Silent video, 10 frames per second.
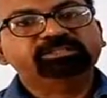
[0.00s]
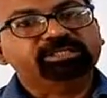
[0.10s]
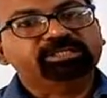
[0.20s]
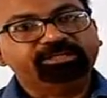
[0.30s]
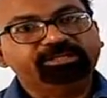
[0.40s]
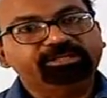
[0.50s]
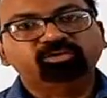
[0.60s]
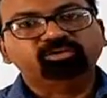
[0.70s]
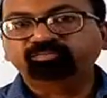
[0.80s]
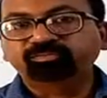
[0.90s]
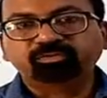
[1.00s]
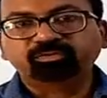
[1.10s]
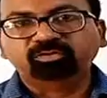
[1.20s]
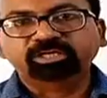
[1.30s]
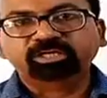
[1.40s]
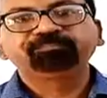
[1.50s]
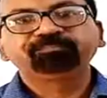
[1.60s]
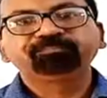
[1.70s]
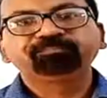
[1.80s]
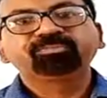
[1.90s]
in your homework folder. Do a
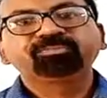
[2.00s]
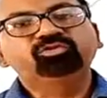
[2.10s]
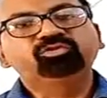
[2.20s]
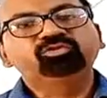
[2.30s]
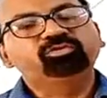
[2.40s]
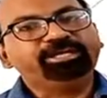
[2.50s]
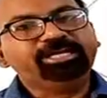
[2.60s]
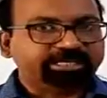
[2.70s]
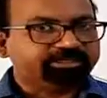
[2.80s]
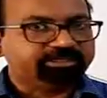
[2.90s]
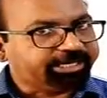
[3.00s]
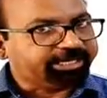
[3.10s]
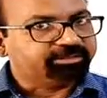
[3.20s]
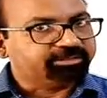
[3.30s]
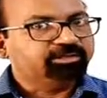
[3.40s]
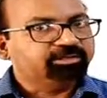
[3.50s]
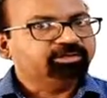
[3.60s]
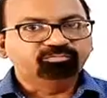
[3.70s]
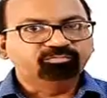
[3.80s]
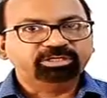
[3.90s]
very neat and clean
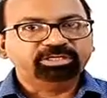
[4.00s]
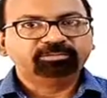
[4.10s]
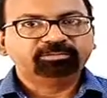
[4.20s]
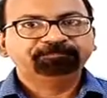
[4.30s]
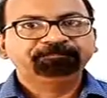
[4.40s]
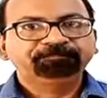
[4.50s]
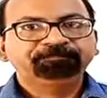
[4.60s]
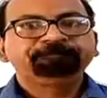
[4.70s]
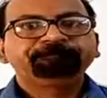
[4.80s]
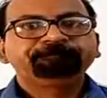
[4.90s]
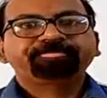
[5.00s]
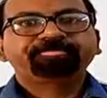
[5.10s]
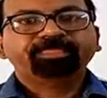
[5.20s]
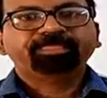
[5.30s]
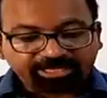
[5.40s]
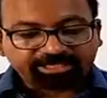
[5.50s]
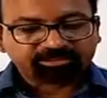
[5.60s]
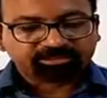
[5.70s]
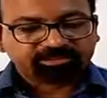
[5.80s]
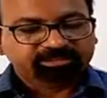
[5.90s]
homework. Read the
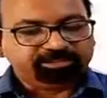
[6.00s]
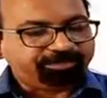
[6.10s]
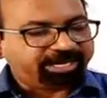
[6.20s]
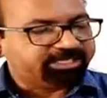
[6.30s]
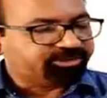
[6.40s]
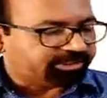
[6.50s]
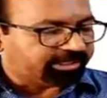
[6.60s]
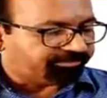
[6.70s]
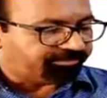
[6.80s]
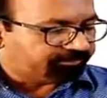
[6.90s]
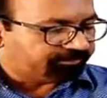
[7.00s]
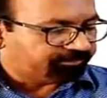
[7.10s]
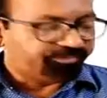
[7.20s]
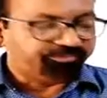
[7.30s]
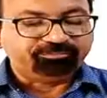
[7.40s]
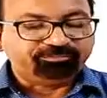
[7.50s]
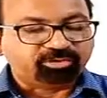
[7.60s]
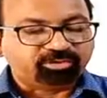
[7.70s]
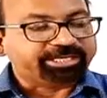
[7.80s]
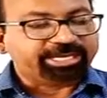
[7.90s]
page number
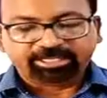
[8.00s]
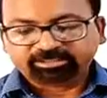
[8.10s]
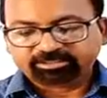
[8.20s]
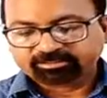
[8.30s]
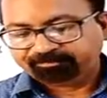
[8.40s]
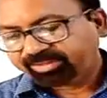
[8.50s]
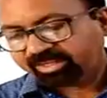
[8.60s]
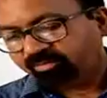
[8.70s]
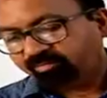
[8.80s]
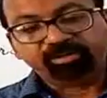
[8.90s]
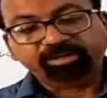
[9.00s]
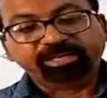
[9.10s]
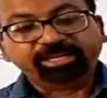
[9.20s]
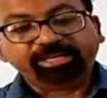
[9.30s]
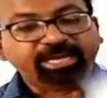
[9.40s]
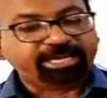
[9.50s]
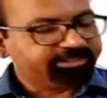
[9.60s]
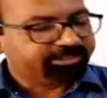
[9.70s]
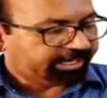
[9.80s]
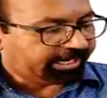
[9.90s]
148, 149
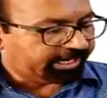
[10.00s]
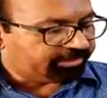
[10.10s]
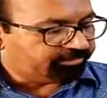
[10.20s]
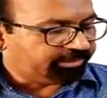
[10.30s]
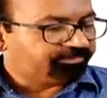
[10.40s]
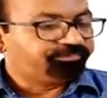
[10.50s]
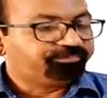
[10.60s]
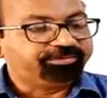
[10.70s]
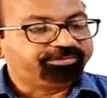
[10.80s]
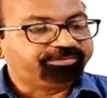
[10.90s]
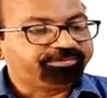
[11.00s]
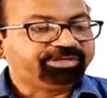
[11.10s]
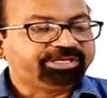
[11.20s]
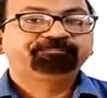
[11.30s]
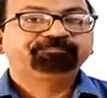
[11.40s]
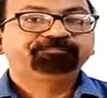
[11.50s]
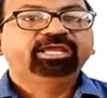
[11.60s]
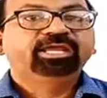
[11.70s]
and 150 at least